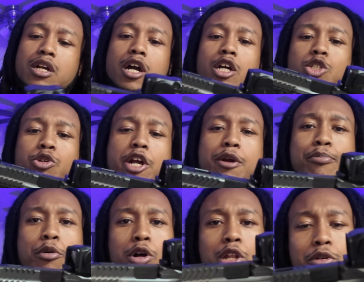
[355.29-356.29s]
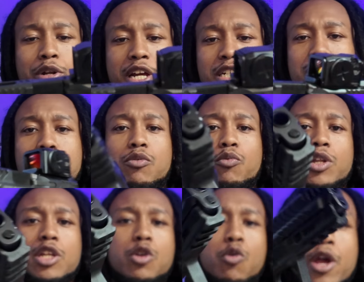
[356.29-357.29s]
a trigger pull on this
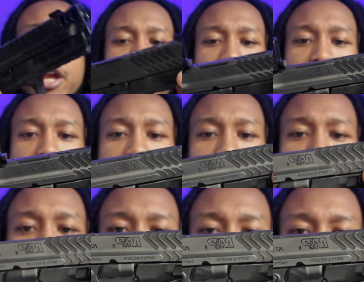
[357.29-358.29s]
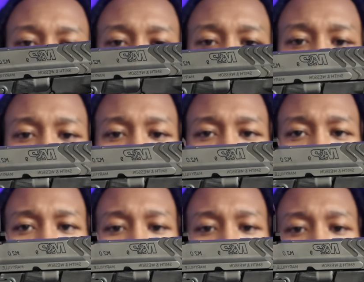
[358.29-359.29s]
really quick. Let's give you a trigger
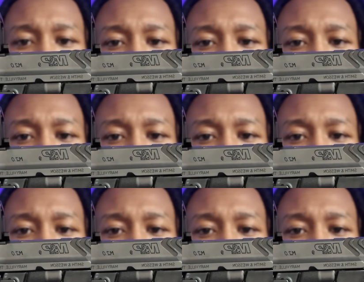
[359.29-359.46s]
pull.